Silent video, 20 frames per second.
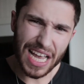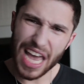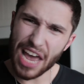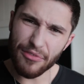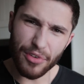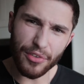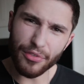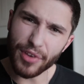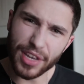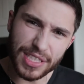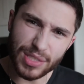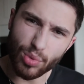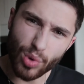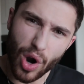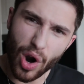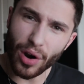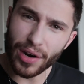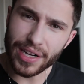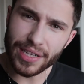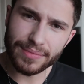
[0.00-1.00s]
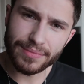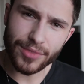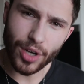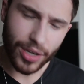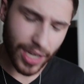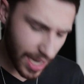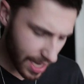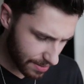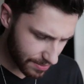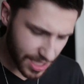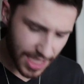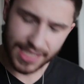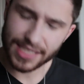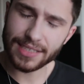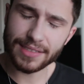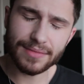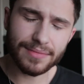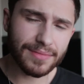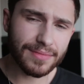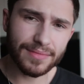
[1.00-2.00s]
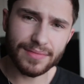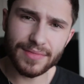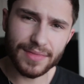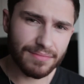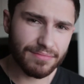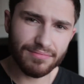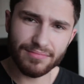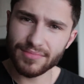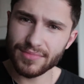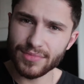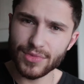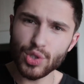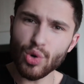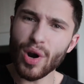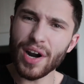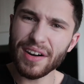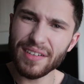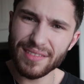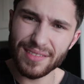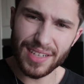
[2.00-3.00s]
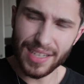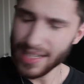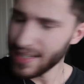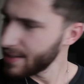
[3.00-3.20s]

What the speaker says: Everything's wrong, okay? Just you are